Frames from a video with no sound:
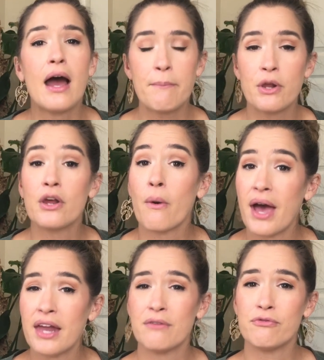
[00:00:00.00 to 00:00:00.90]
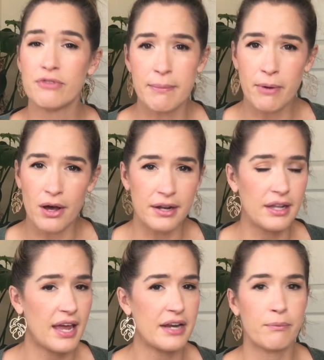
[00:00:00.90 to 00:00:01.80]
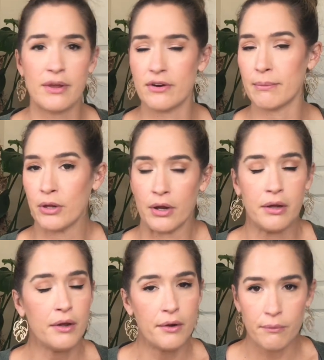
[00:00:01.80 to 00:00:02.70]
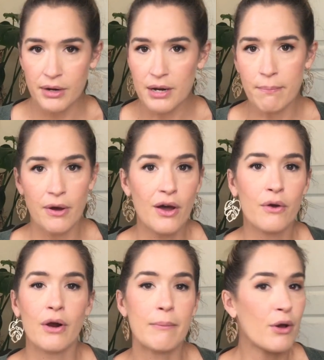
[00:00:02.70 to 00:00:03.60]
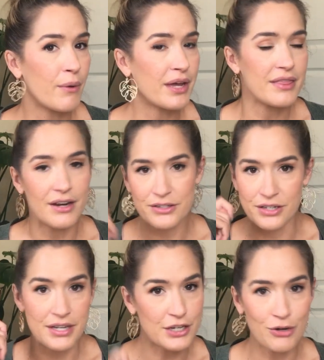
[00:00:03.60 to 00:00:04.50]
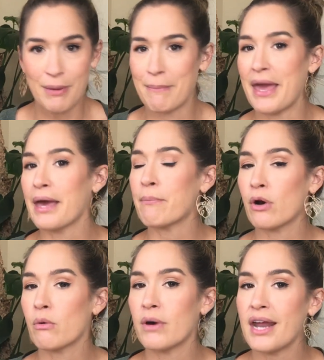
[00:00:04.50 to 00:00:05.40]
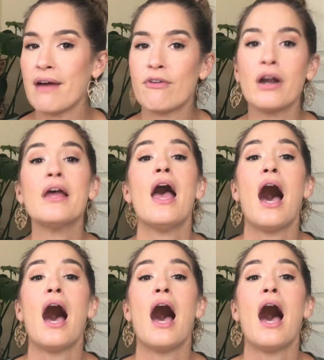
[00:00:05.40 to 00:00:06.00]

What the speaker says: I'm going to go ahead and flip on a light, whether I'm going to read a book or I'm going in there to touch up my makeup or whatever.